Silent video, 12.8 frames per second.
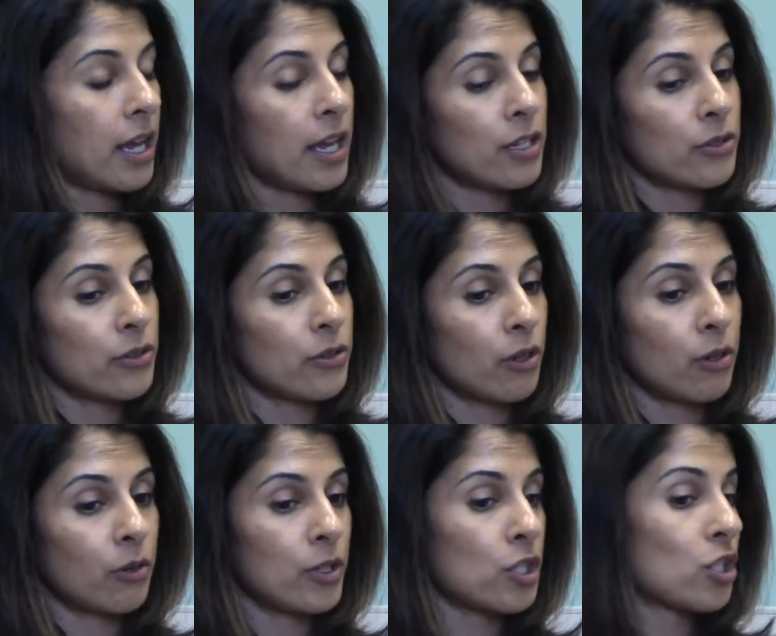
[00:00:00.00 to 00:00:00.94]
And
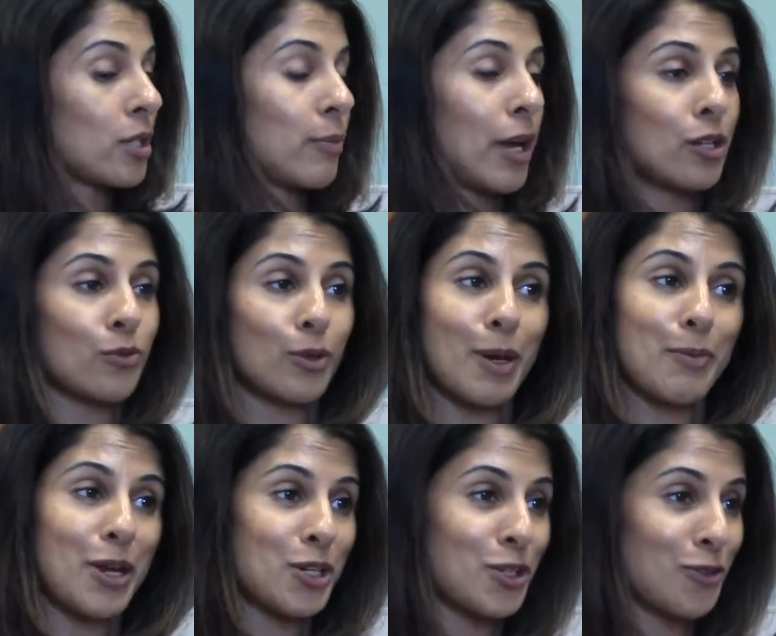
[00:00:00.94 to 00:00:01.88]
so it just depends where my
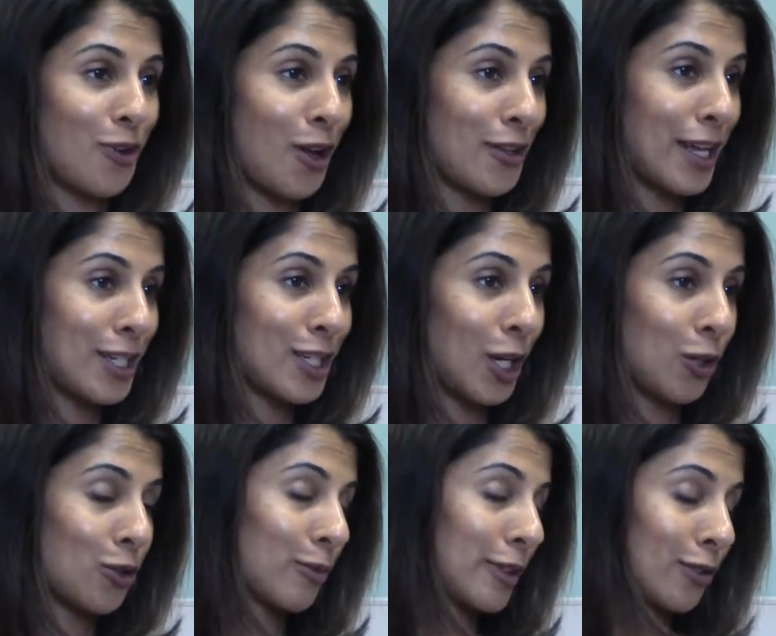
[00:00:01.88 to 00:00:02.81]
patients fall in that
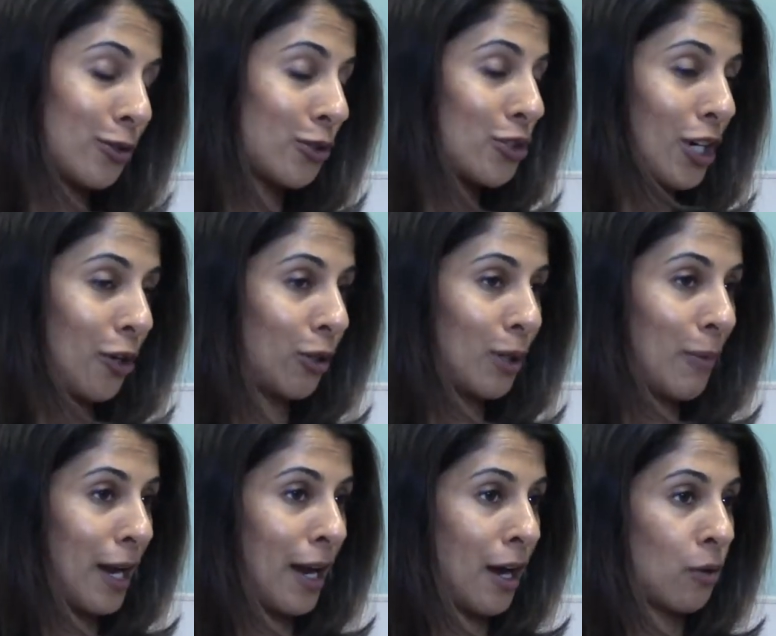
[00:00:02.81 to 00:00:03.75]
schedule, but those are generally
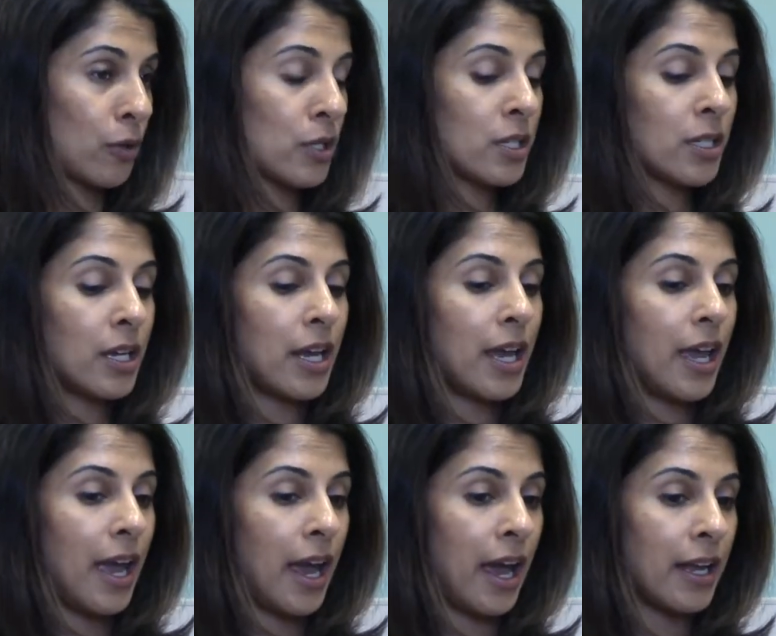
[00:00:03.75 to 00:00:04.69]
my hours.
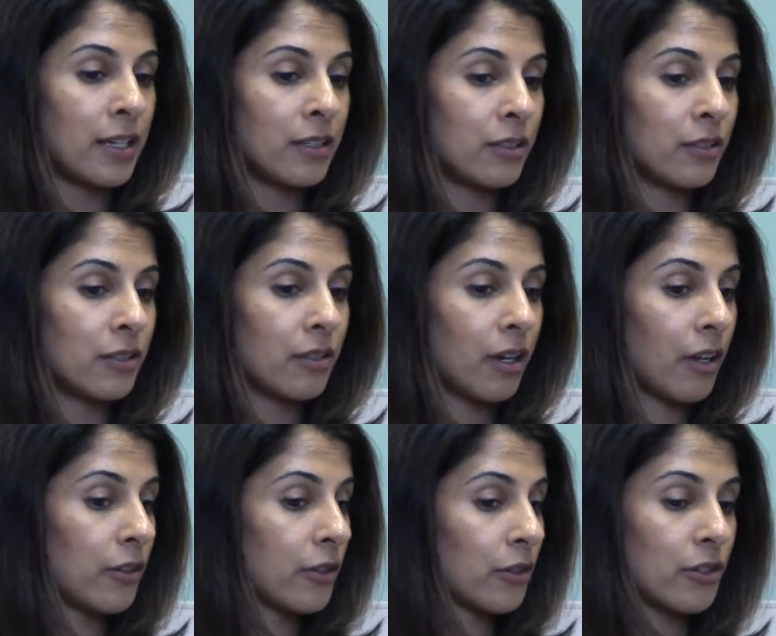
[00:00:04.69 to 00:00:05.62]
And
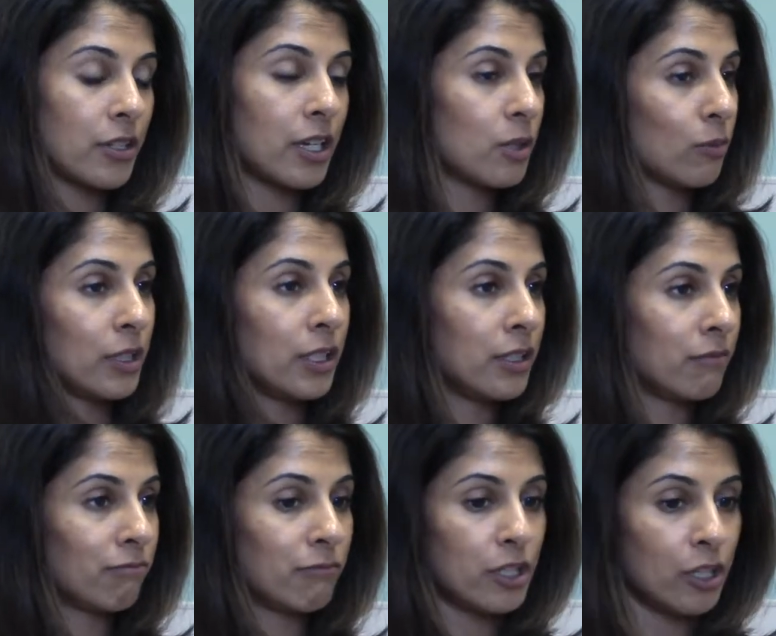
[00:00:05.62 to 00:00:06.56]
on Thursdays, we
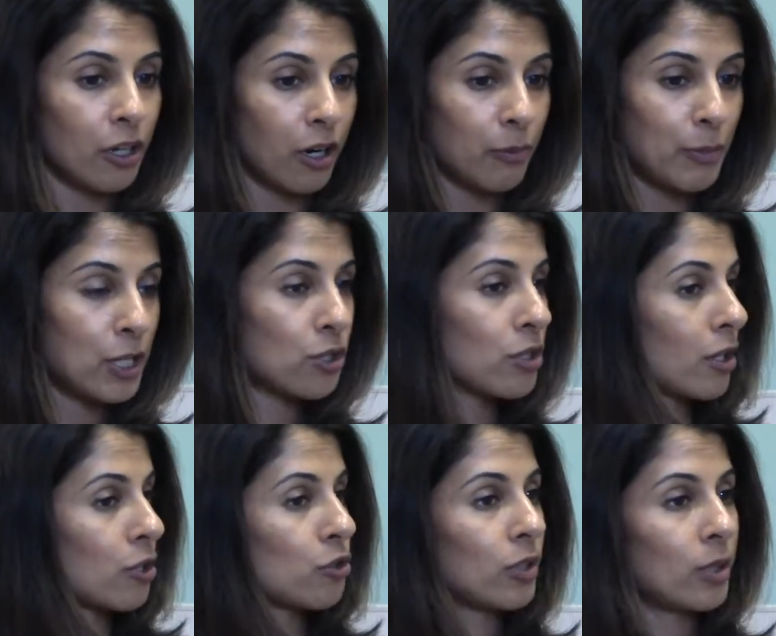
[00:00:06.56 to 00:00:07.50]
see our patients
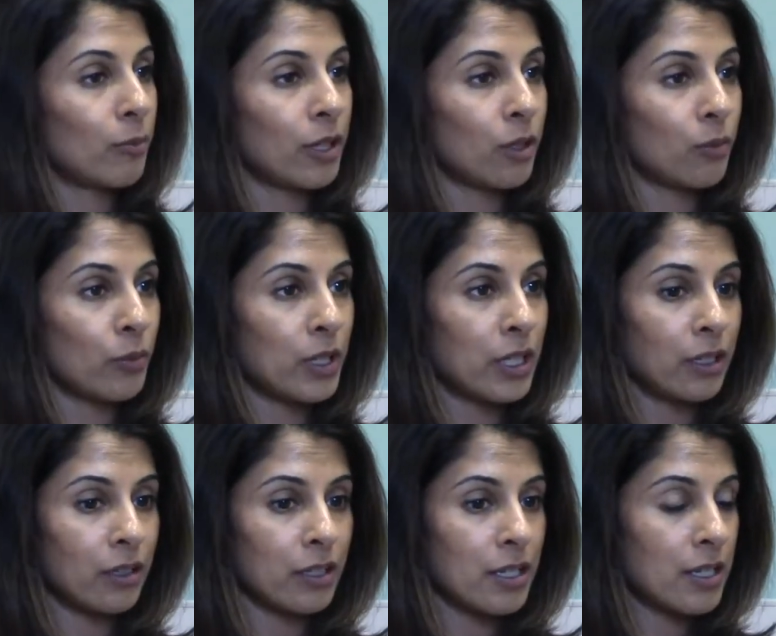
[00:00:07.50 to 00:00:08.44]
on treatment,
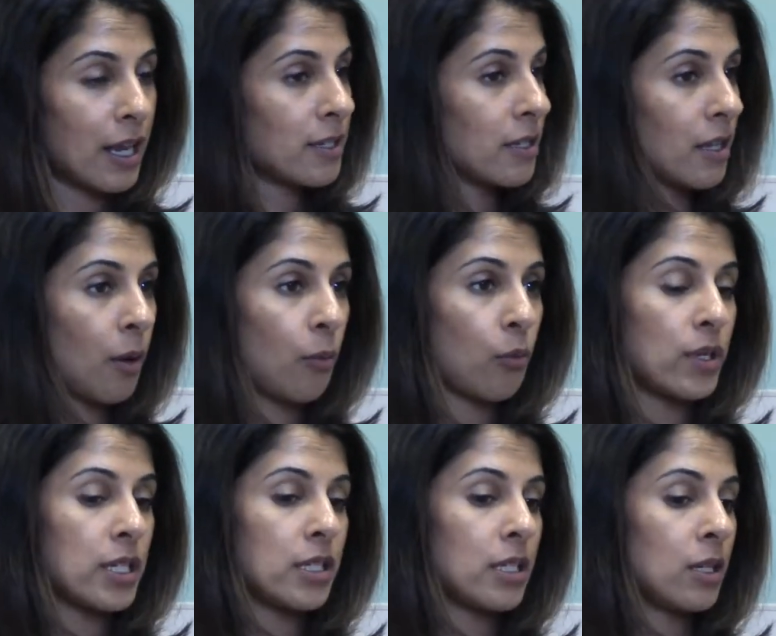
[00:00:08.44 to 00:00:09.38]
we assess them,
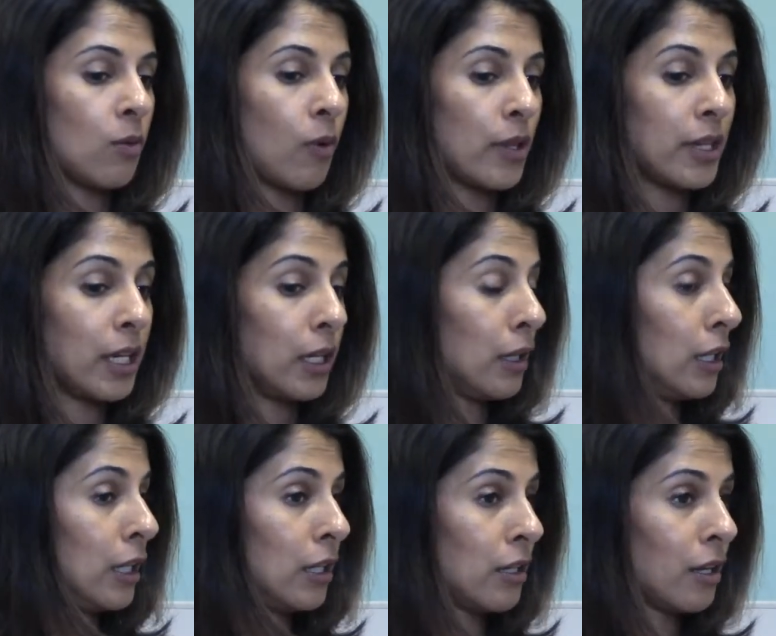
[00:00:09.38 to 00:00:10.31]
we see what they
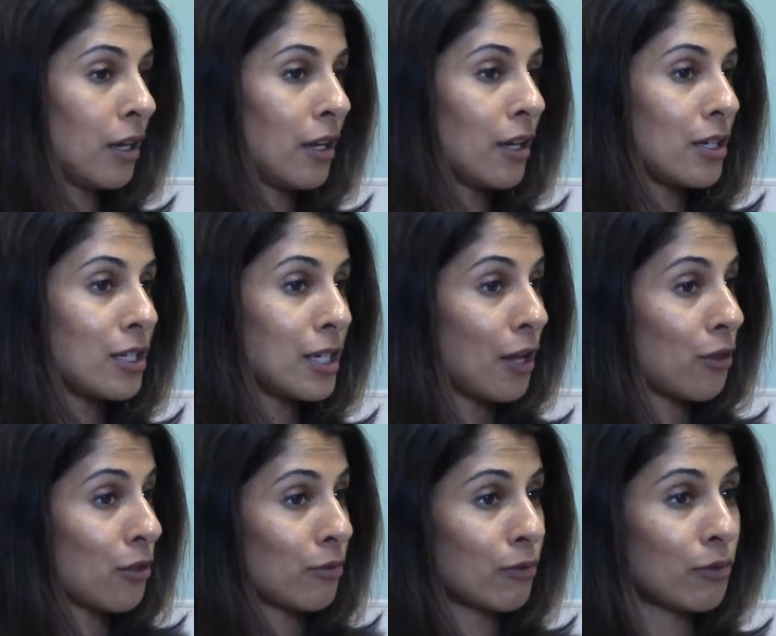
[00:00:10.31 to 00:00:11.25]
need to
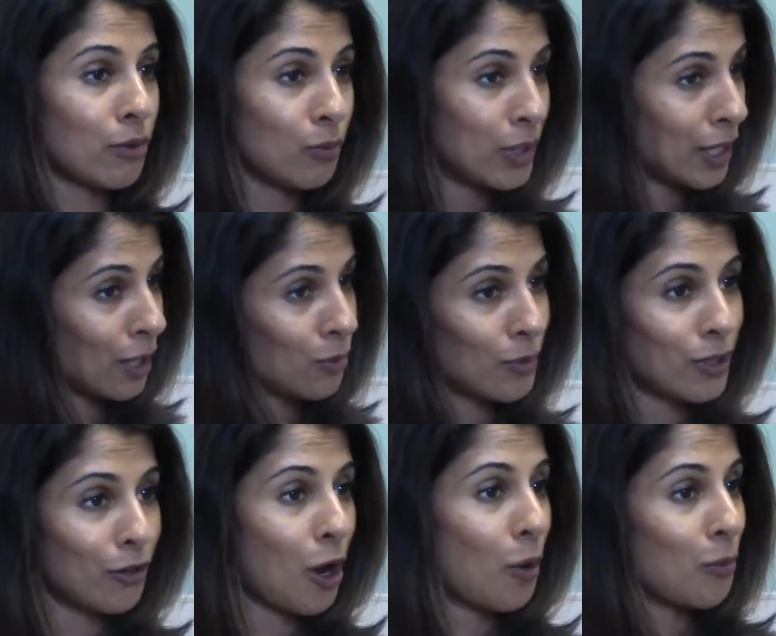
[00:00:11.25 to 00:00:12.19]
get through the weekend when
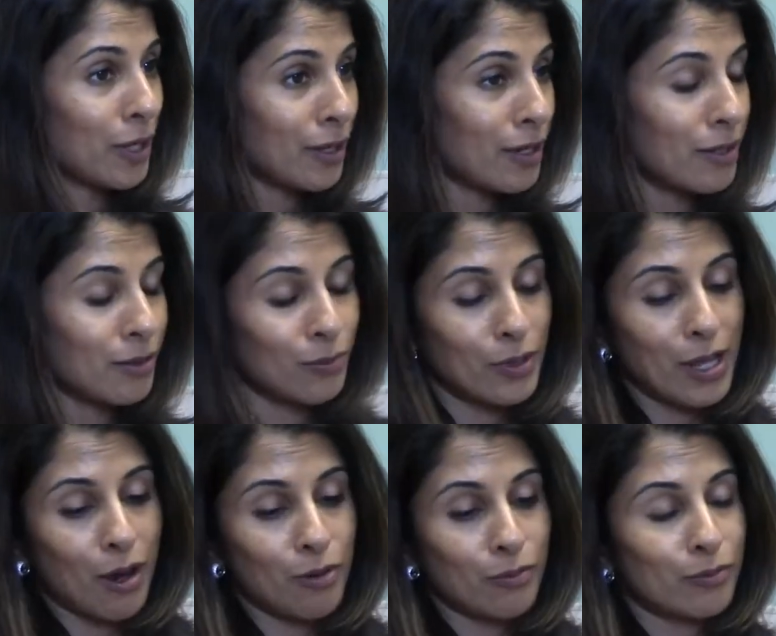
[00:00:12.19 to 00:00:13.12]
they're not with us
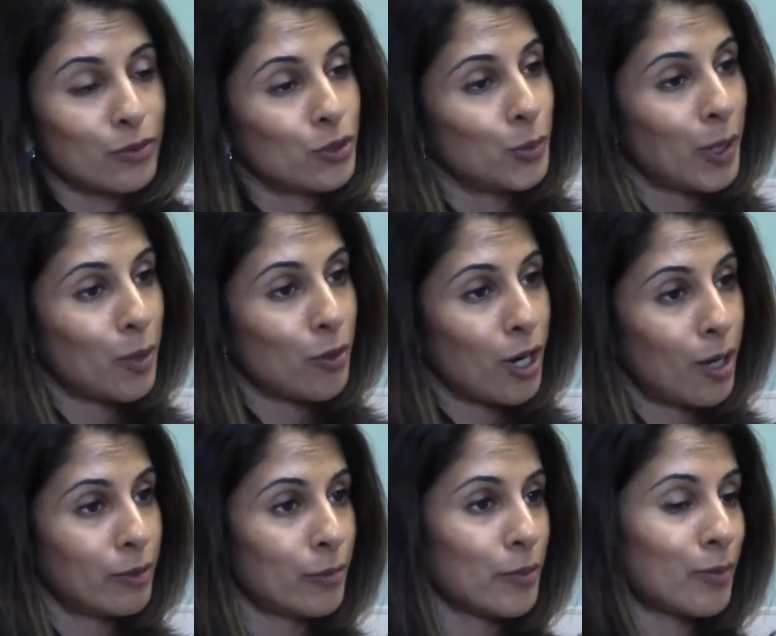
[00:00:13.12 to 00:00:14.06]
without too many
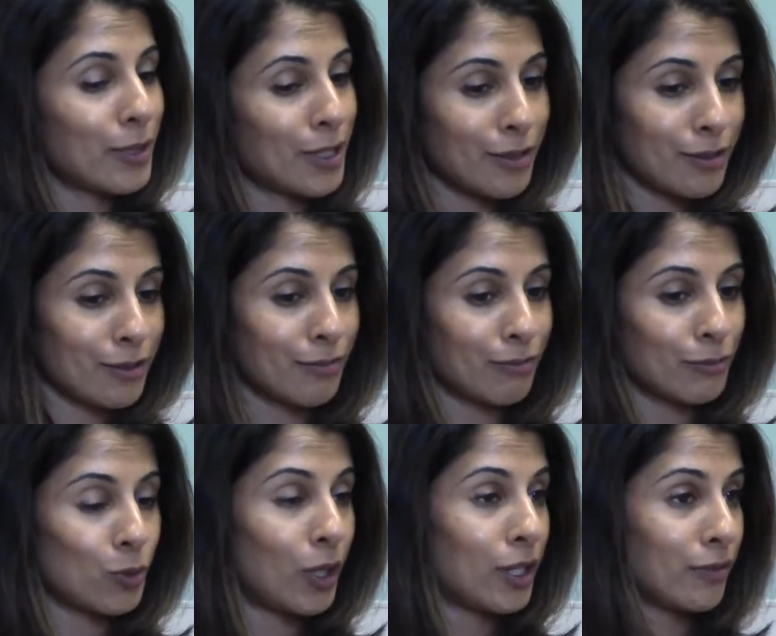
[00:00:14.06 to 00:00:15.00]
problems, because
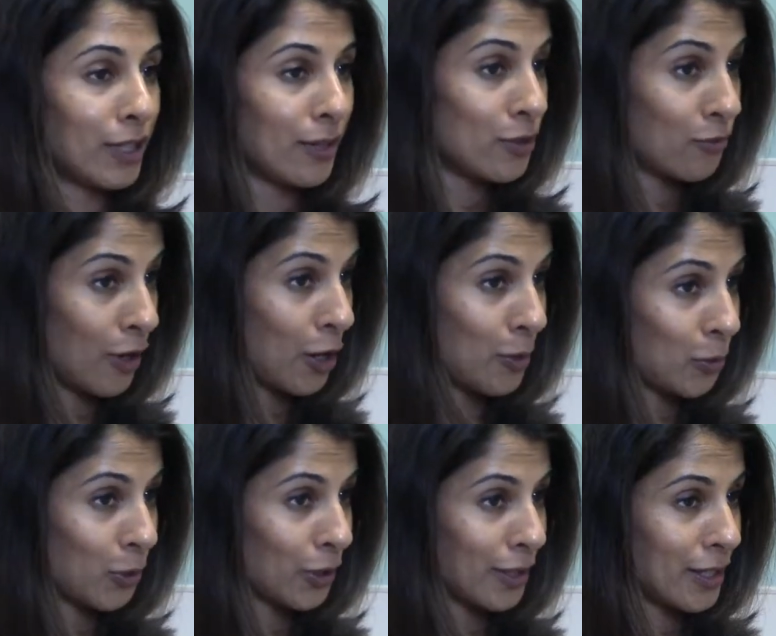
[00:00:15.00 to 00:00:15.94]
quality of life is very
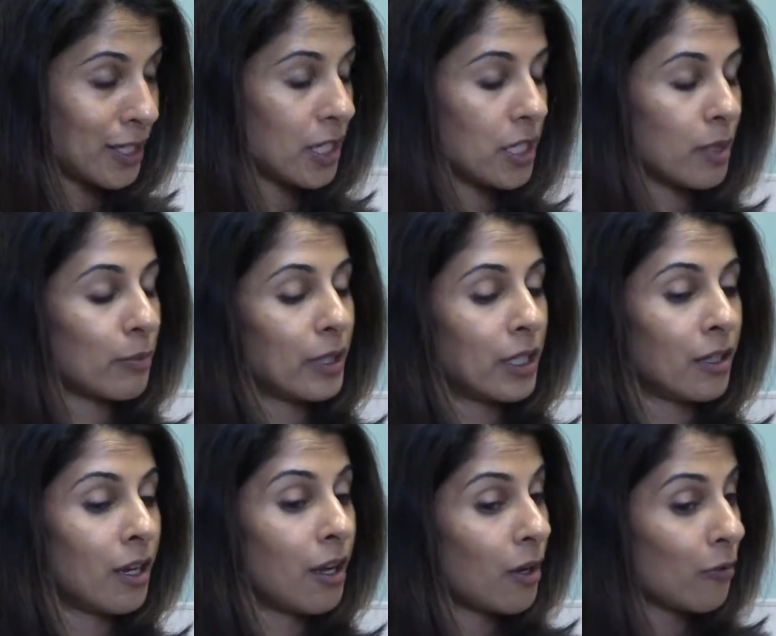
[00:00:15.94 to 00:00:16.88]
important in this
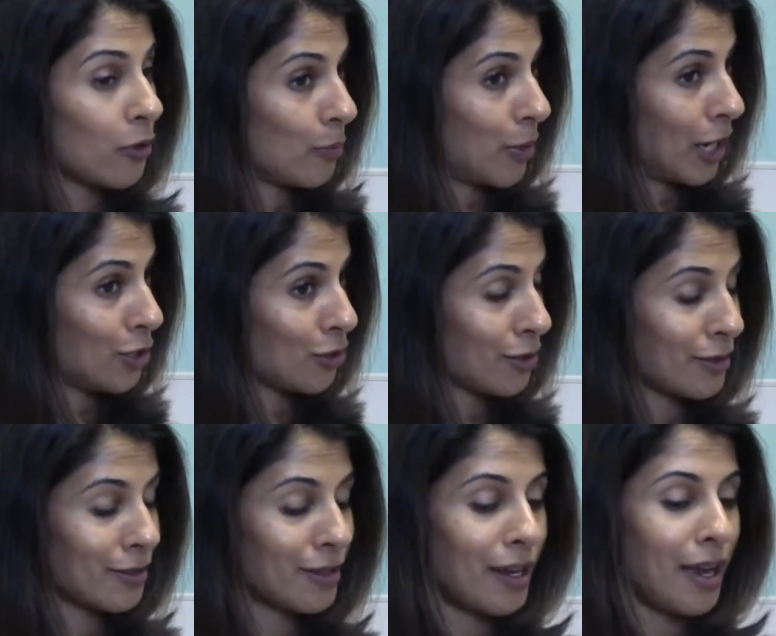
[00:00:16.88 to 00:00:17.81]
discipline for the patients.